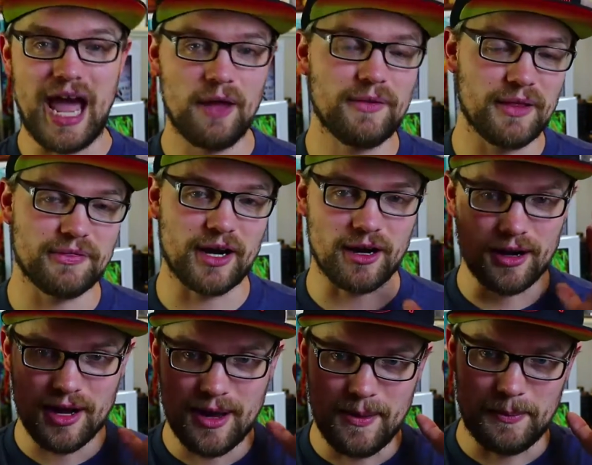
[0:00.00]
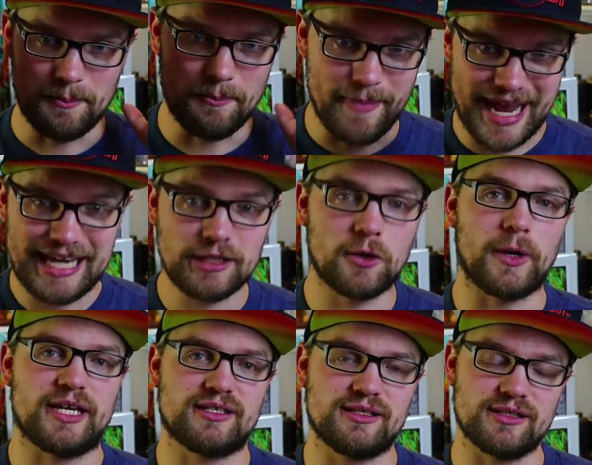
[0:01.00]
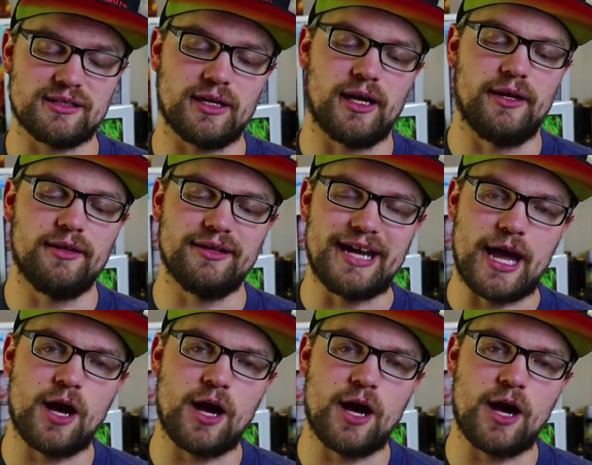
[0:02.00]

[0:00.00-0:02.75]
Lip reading: now that their main quest is done,